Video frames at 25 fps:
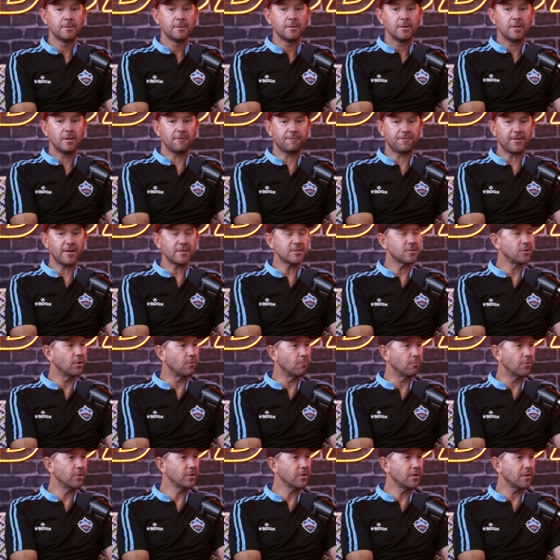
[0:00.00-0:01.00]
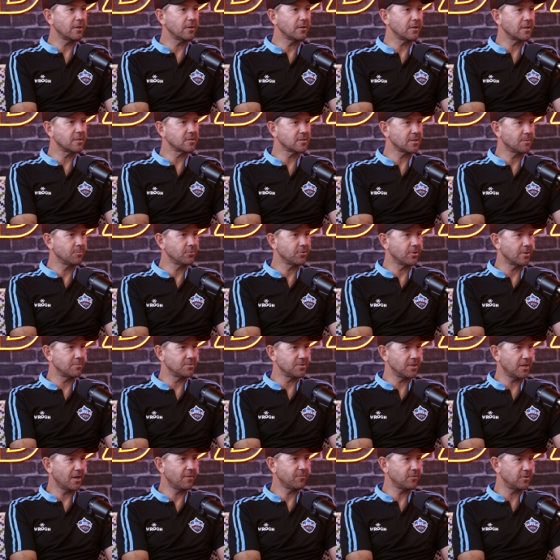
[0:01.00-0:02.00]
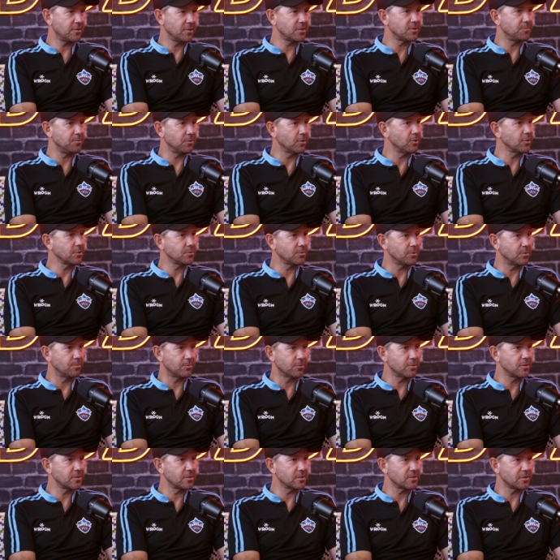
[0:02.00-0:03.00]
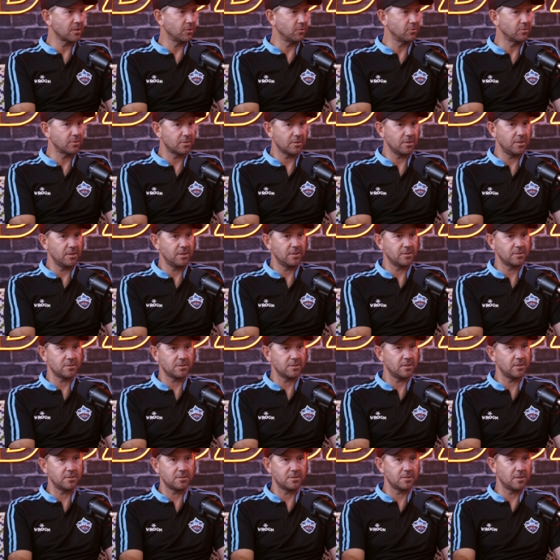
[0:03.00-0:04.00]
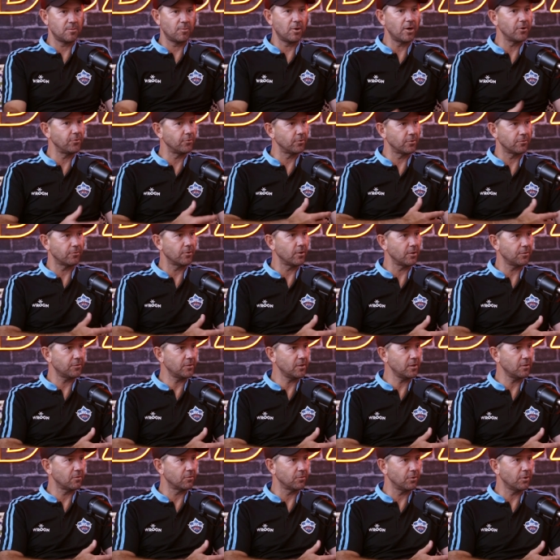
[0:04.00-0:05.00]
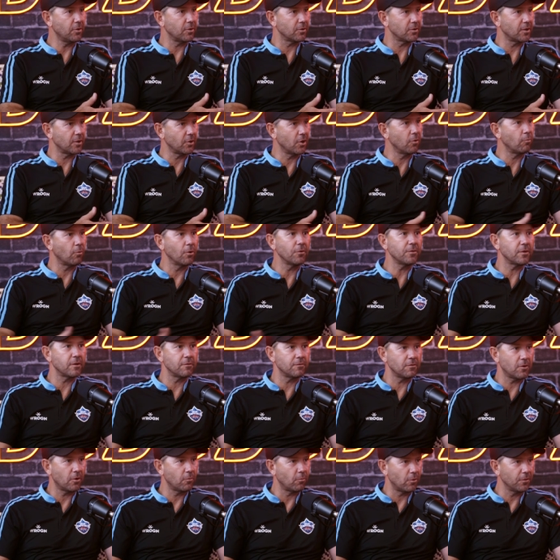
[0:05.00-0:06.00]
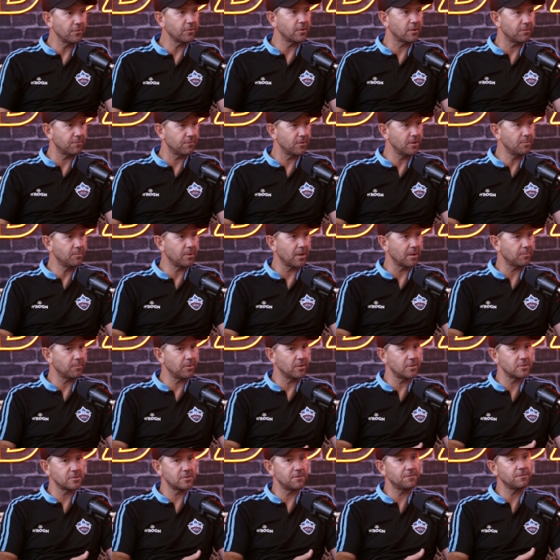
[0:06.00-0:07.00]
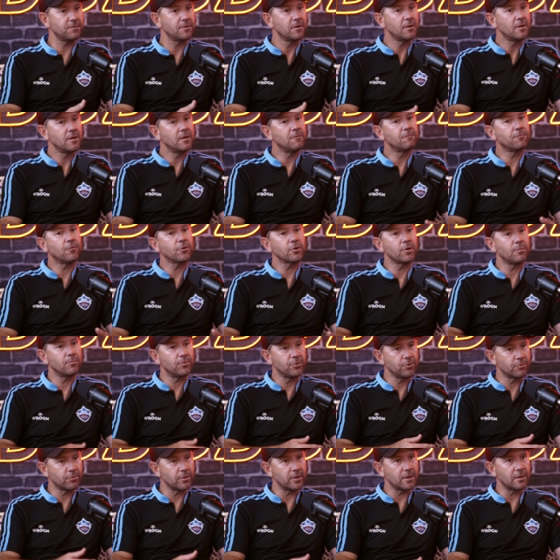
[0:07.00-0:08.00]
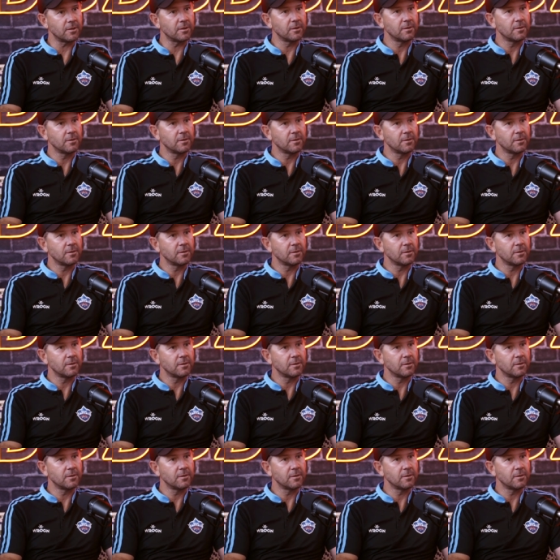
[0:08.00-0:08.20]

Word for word: if that's not working, then sometimes you have to just be honest with the boys and say, look, is is am I doing the right thing or not? And I want right. their I want their feedback because mm. if if what I'm doing